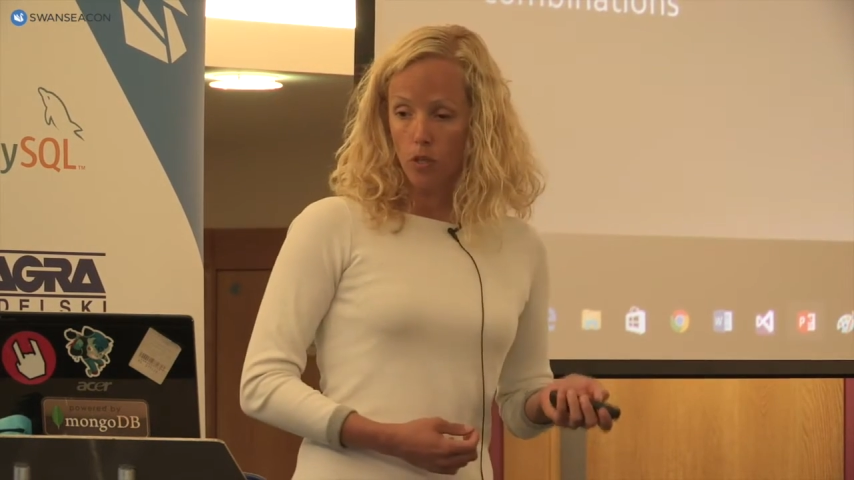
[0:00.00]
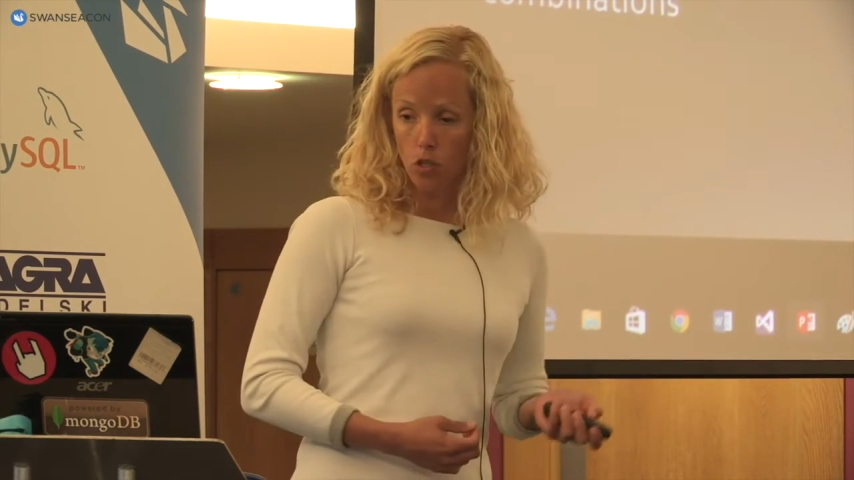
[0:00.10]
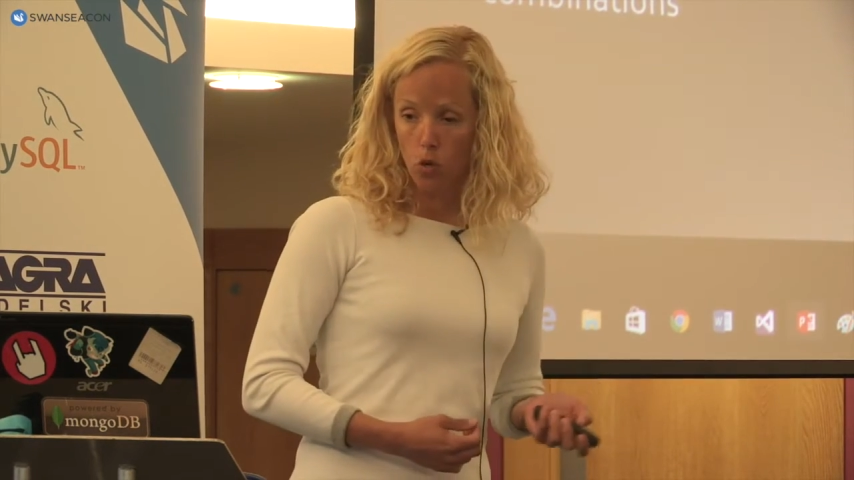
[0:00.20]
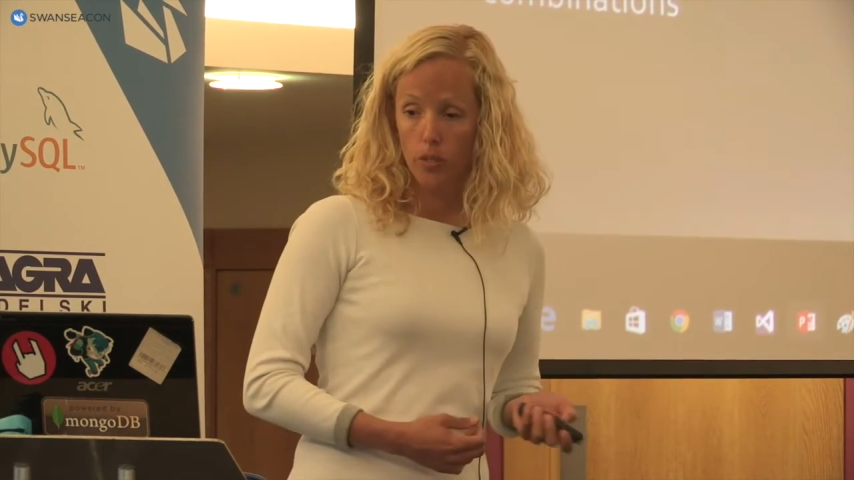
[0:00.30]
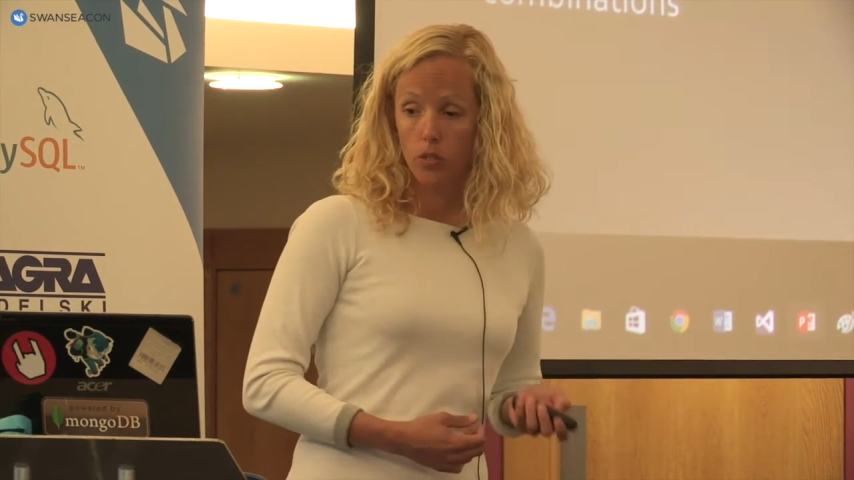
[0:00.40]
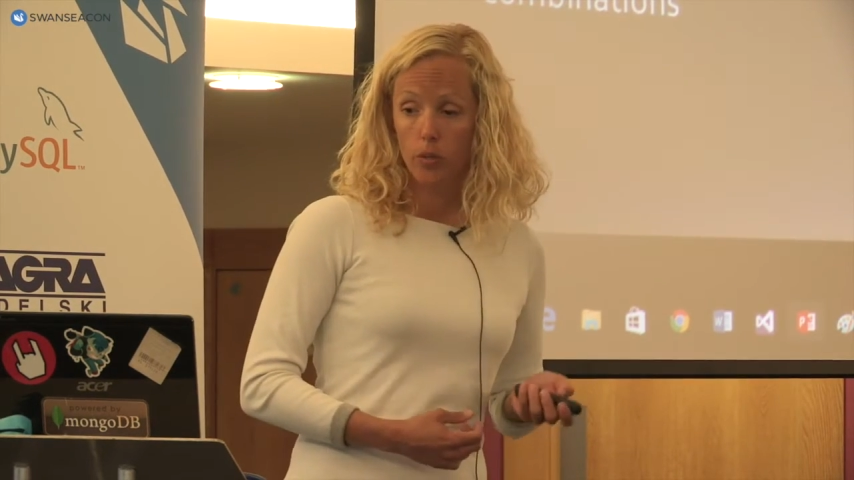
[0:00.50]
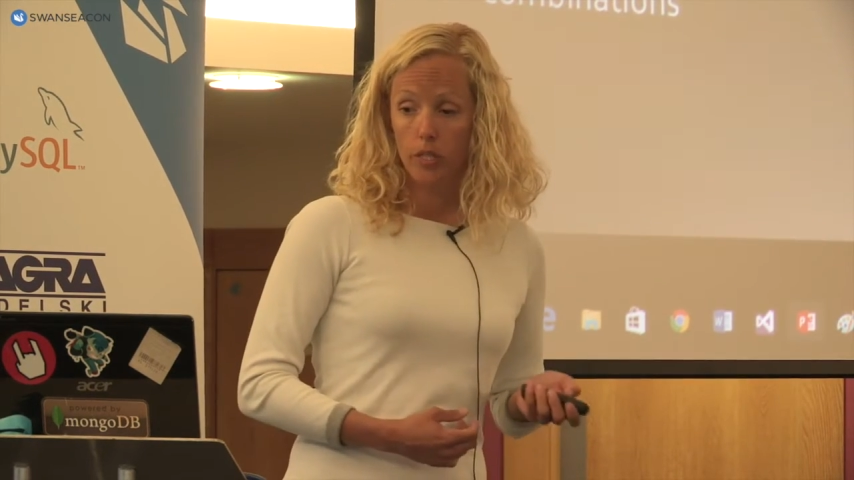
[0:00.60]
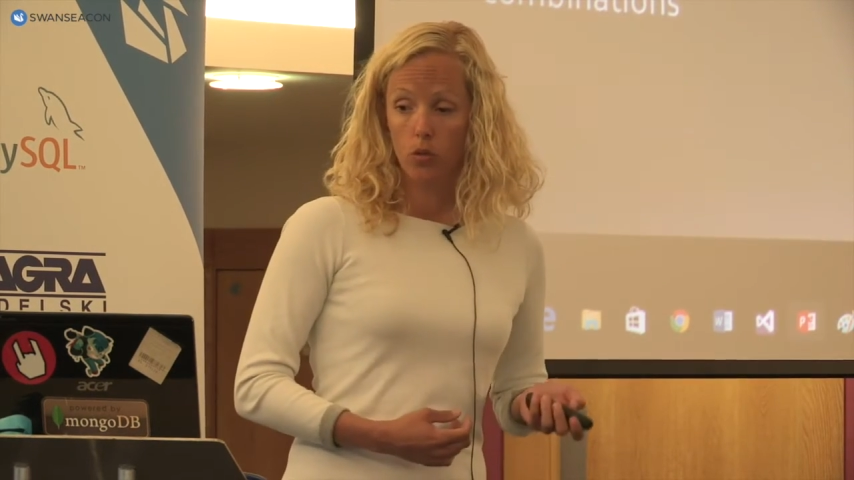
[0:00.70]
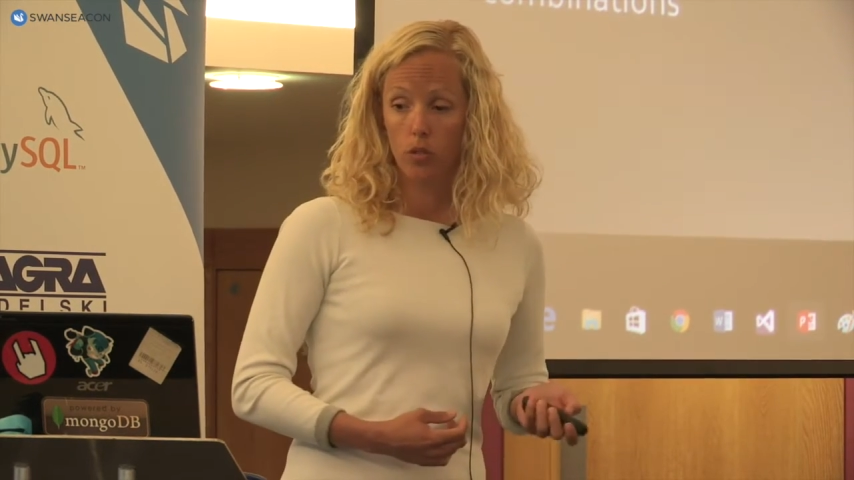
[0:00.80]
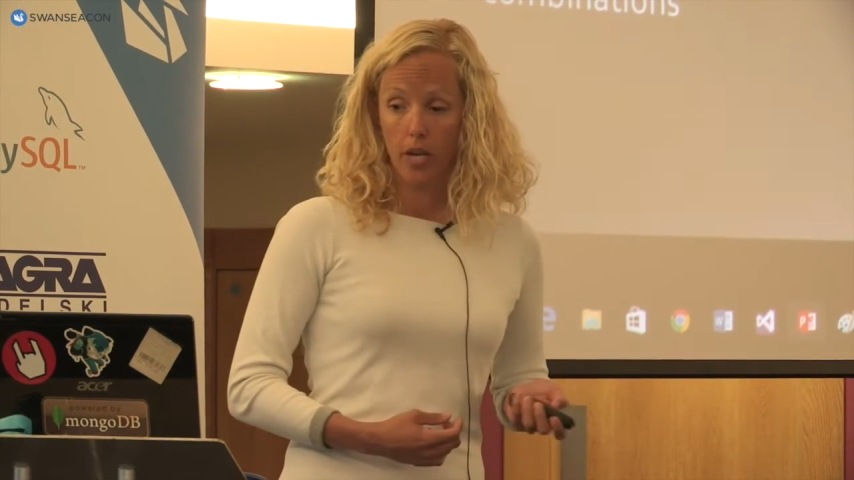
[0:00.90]
So what do we
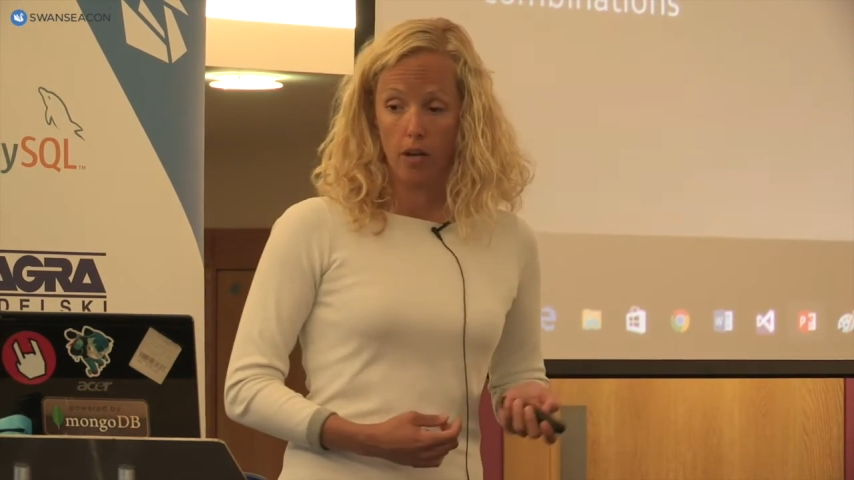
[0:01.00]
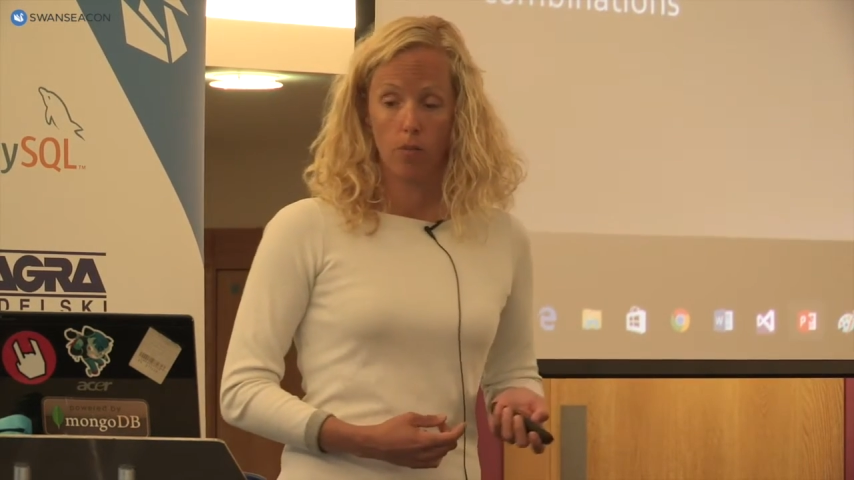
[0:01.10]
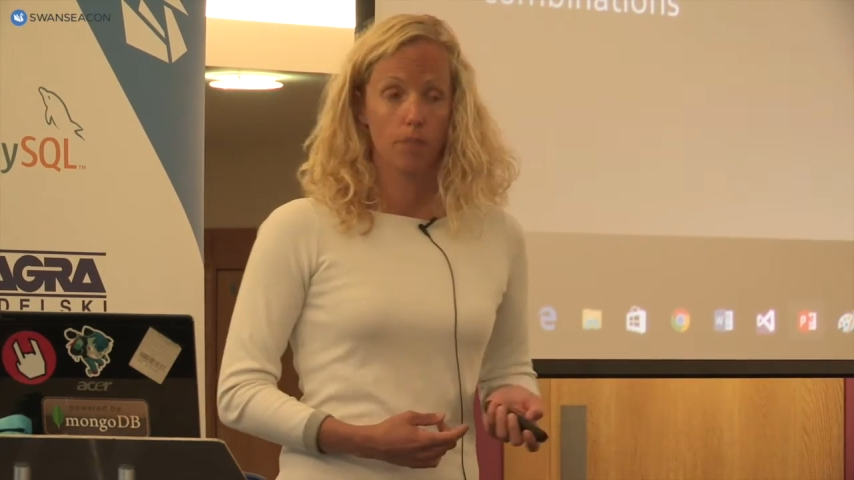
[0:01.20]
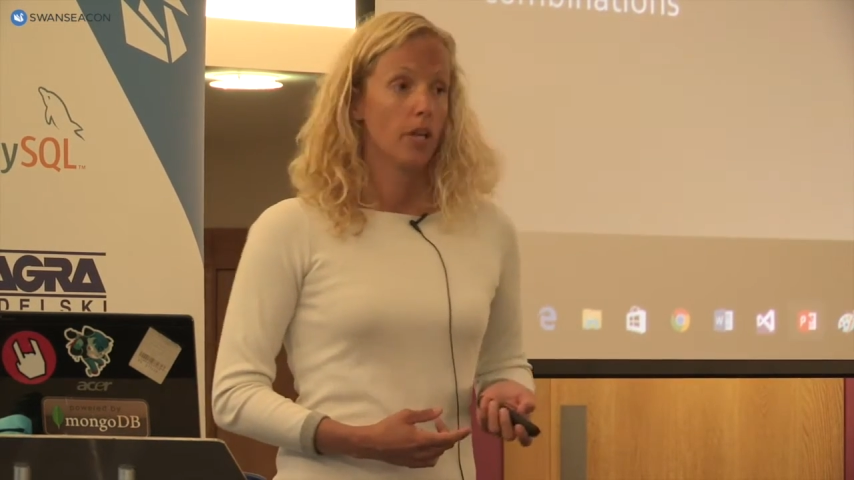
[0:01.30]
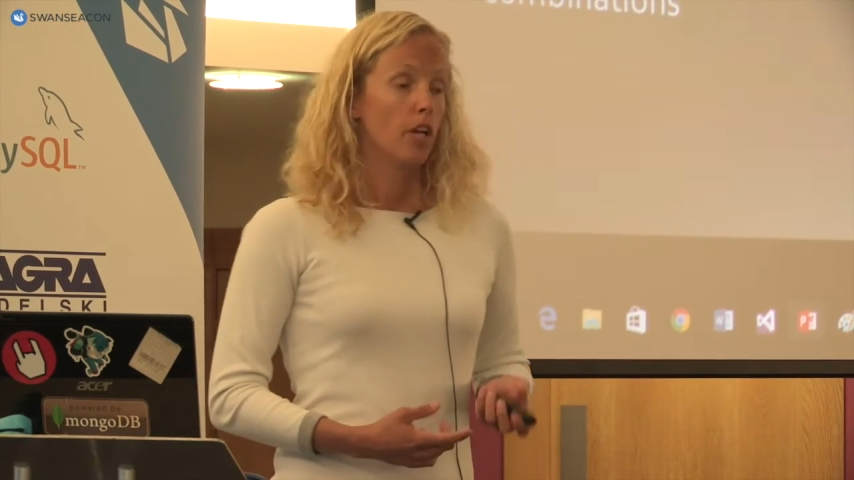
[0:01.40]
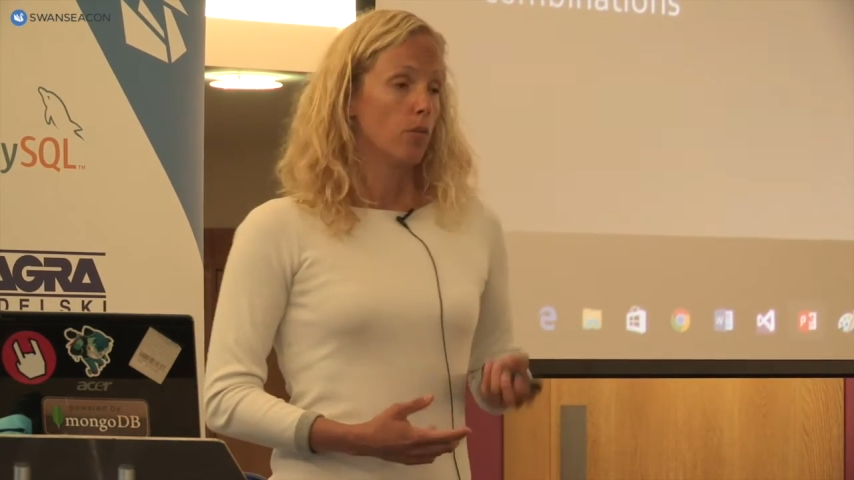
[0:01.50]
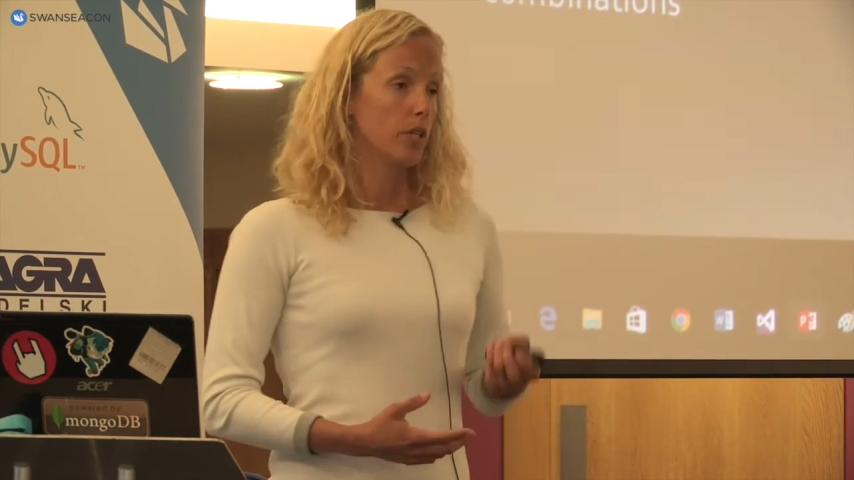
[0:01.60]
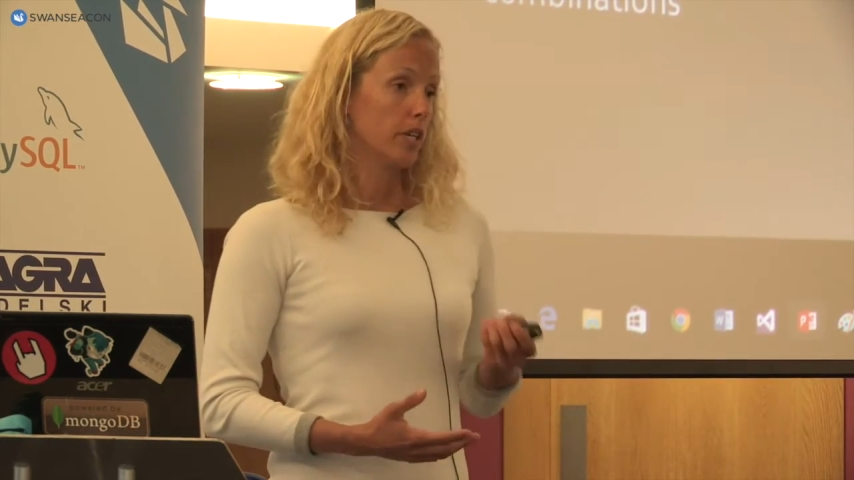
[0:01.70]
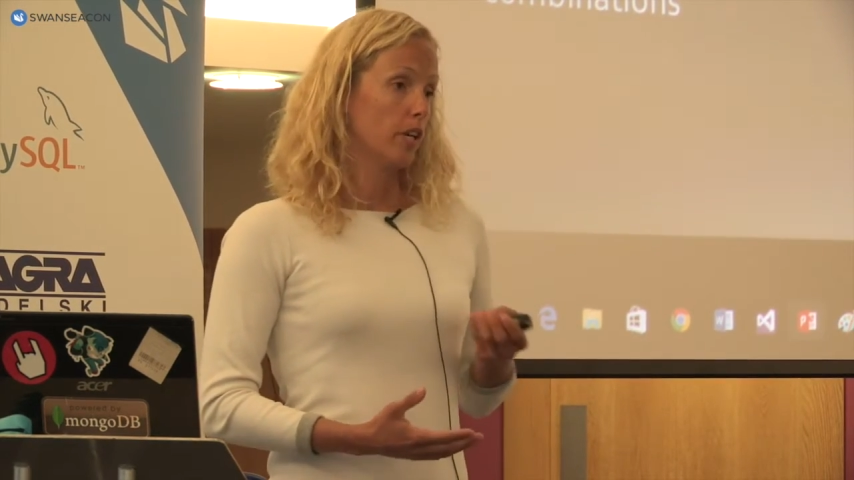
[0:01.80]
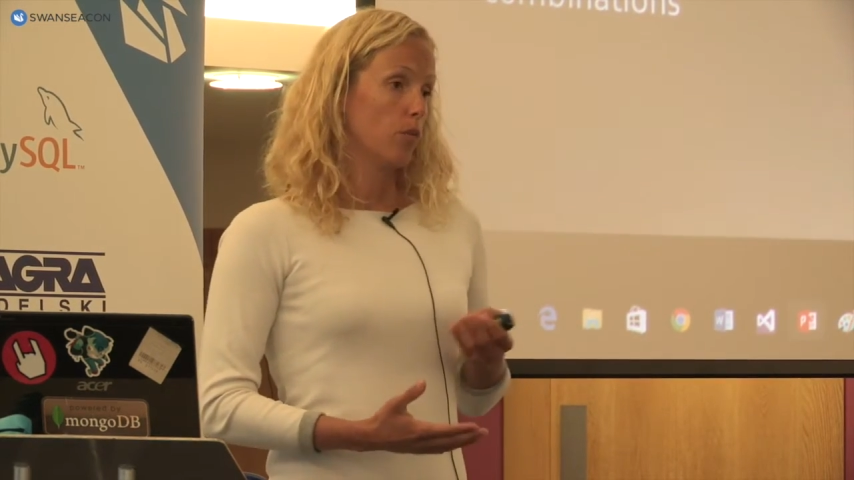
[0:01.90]
do now?
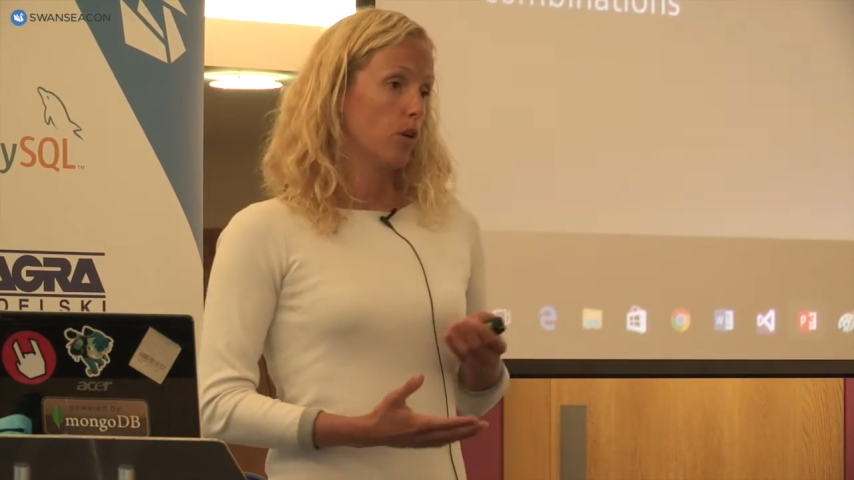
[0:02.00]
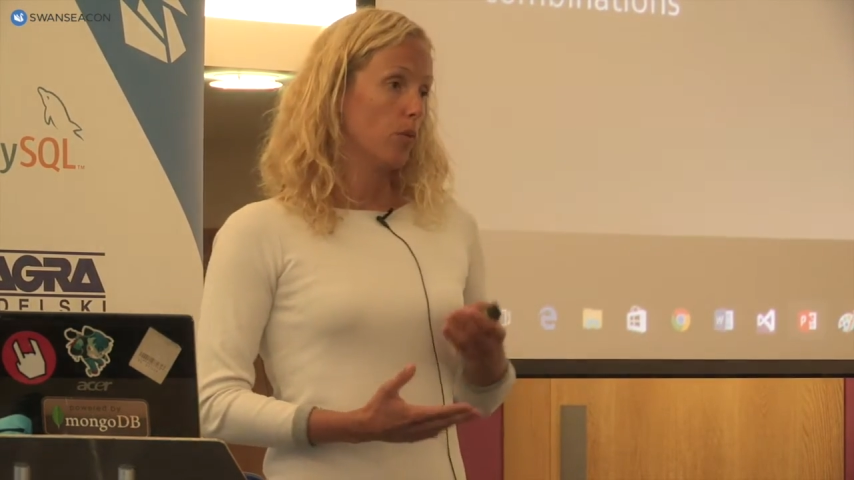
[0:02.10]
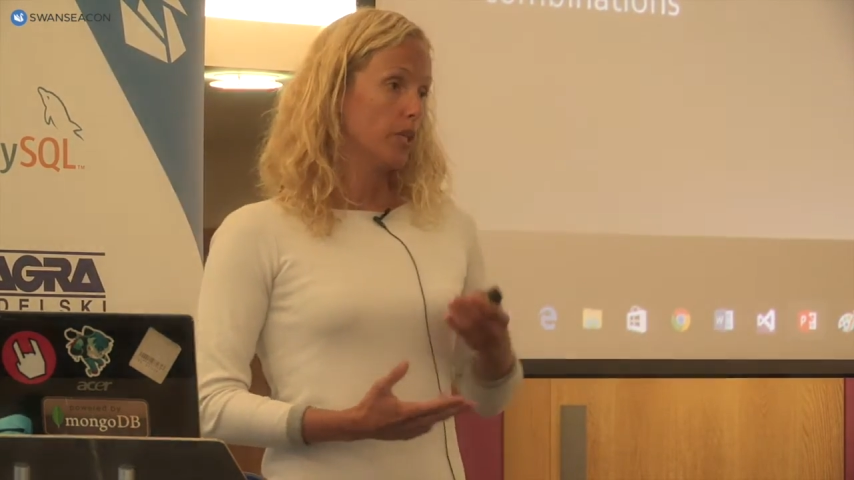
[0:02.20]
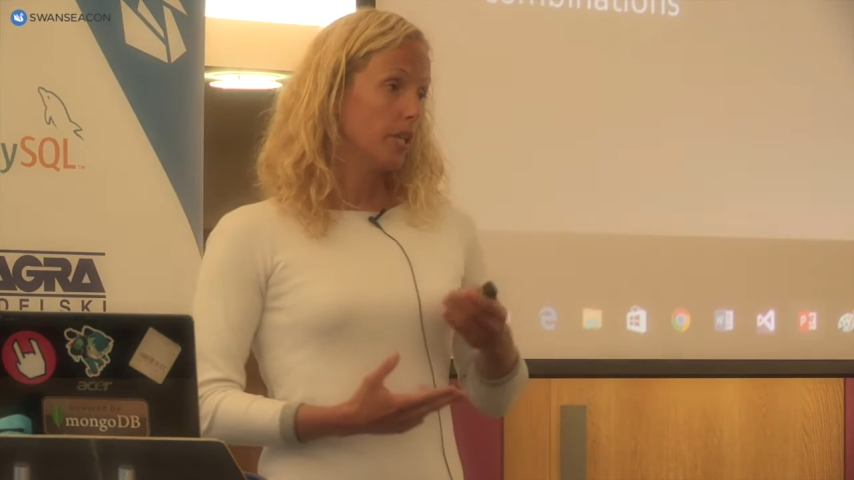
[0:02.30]
We say, well, we